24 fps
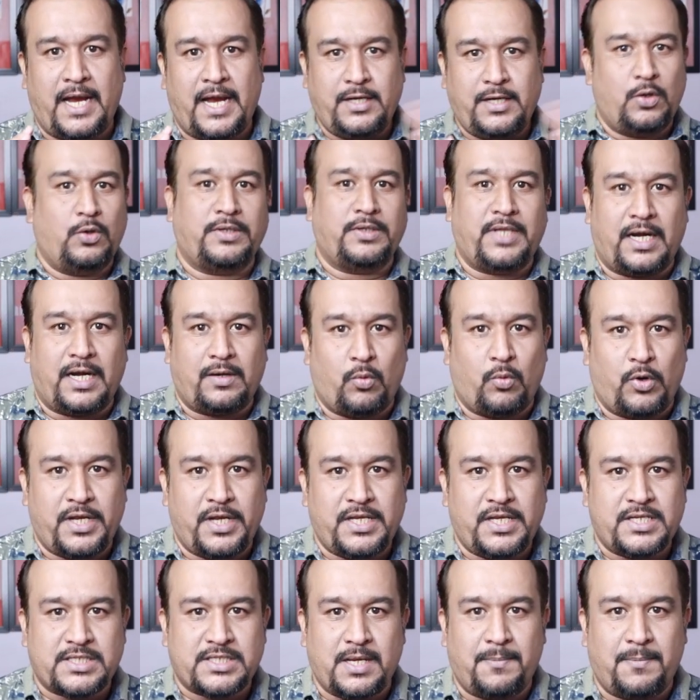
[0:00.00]
I know that what
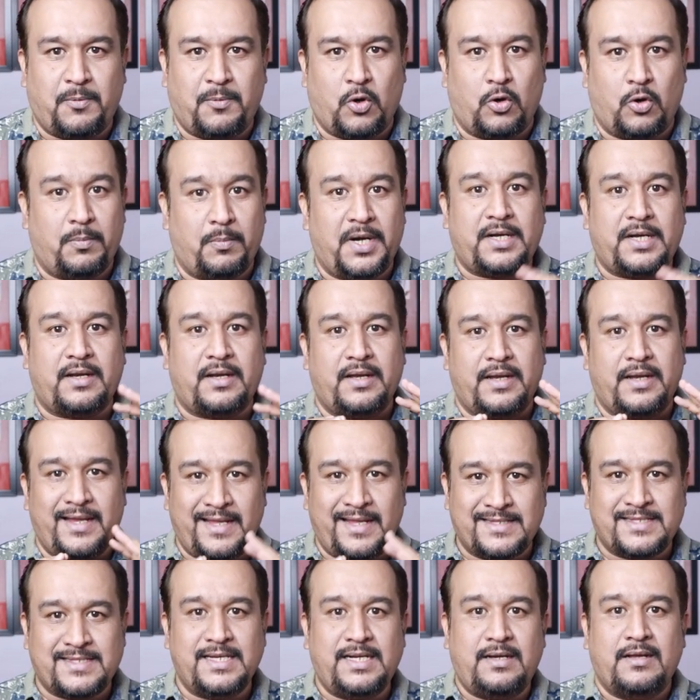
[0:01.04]
is Tibco, but
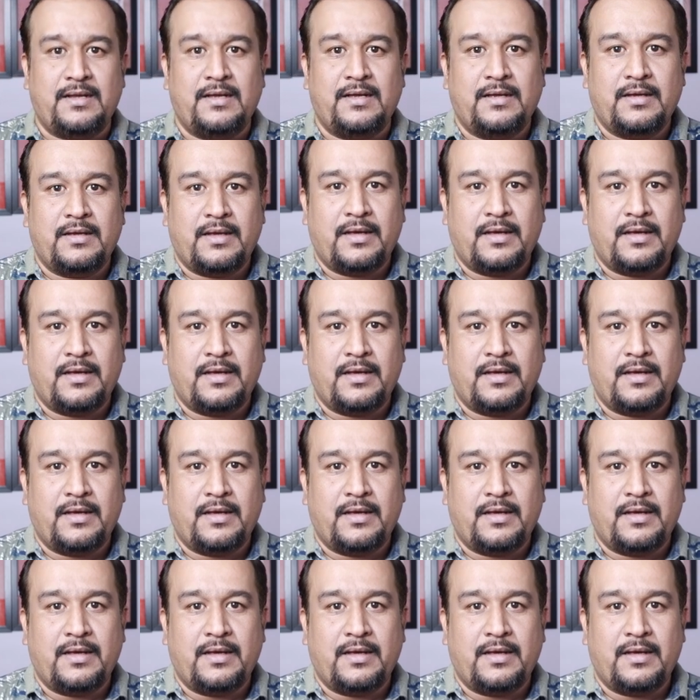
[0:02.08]
is it